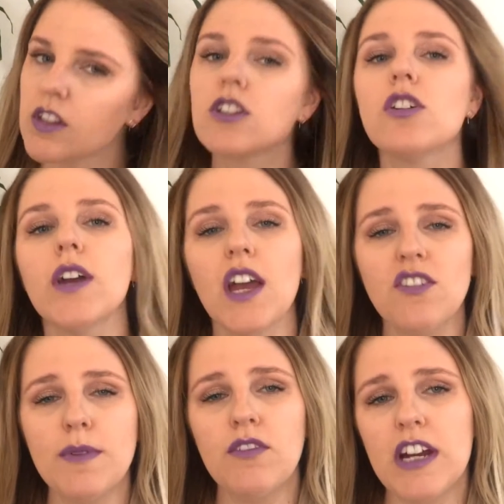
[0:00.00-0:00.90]
So if
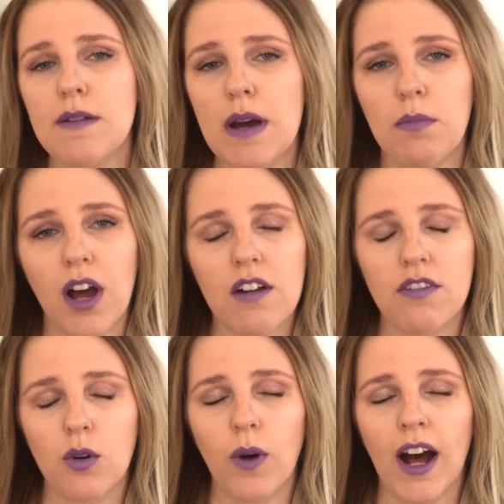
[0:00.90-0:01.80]
you've been reading my blog
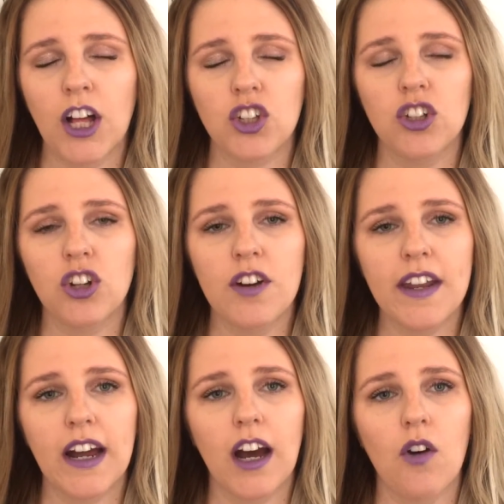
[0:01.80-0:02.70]
for a while, you'll know
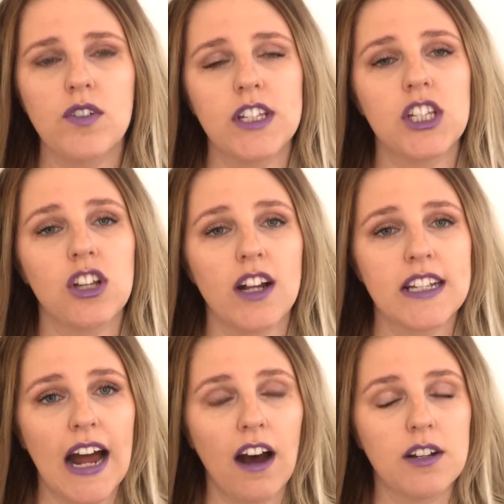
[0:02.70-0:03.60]
that I obviously
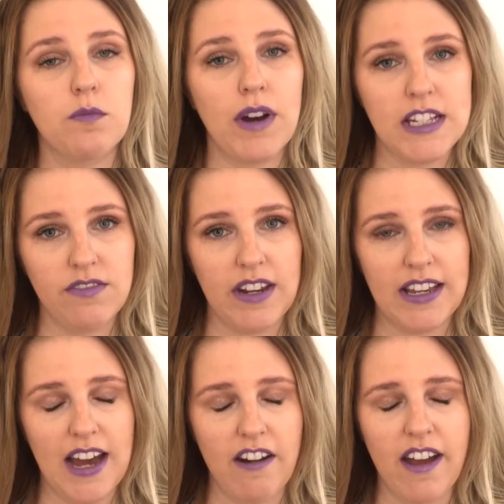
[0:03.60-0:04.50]
started out
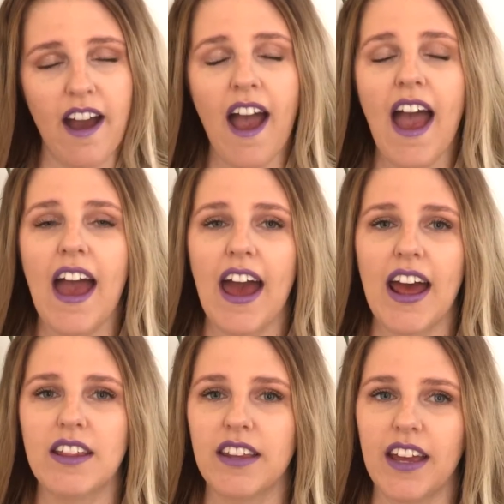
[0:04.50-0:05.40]
breastfeeding Aria,
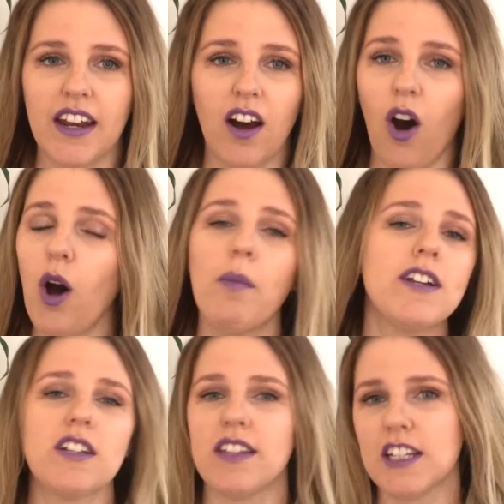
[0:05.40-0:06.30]
and then a whole
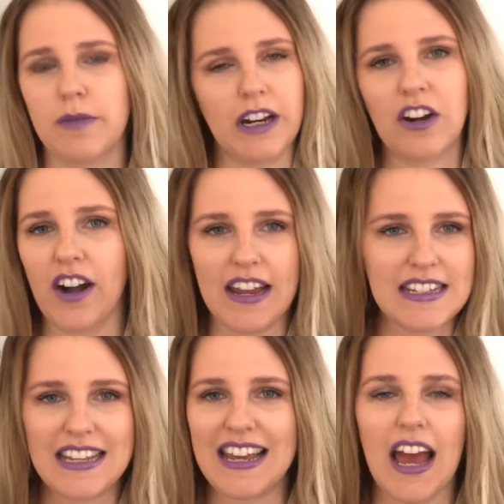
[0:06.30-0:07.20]
bunch of things went
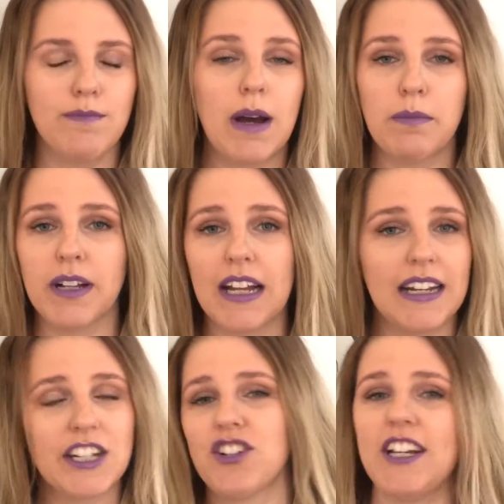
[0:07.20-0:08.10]
crazy and my milk
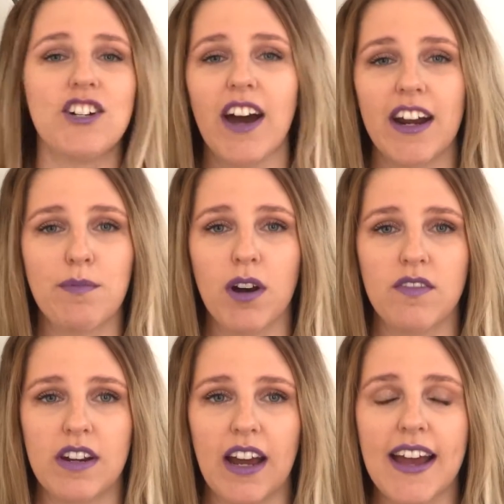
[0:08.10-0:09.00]
literally dried up
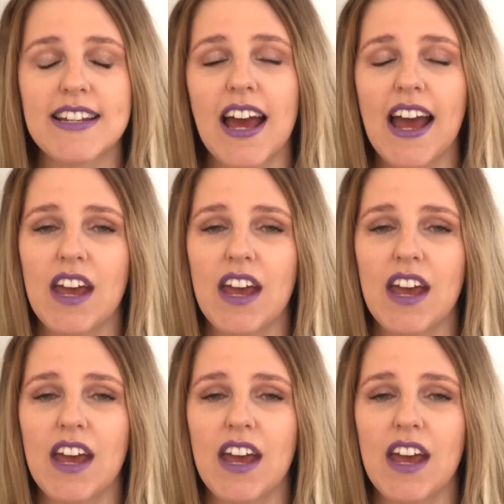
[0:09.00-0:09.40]
overnight.